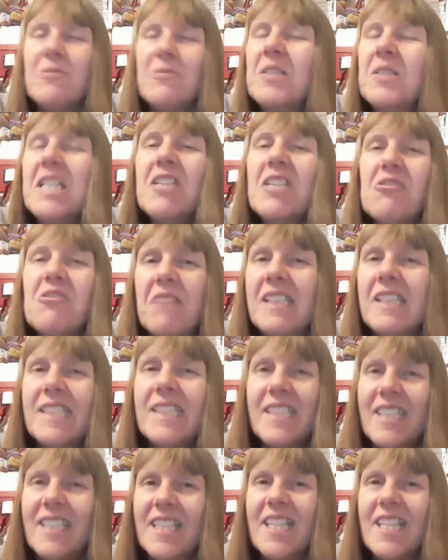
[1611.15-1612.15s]
I'm not
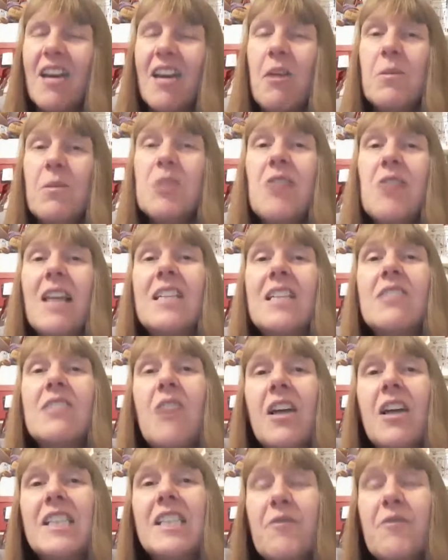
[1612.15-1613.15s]
interested in that. I'm attracted to
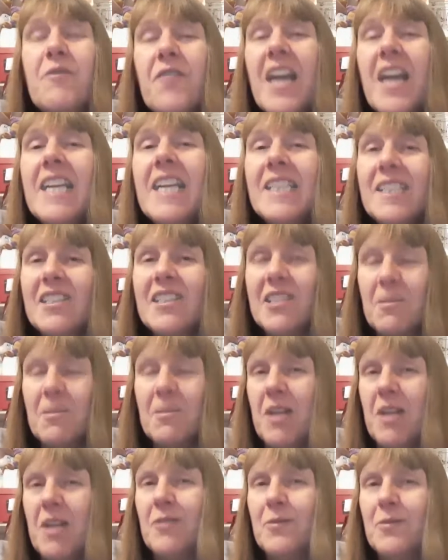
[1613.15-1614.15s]
guys' face the
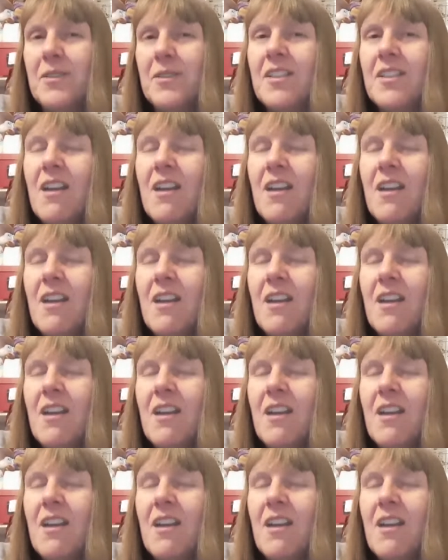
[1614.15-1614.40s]
most,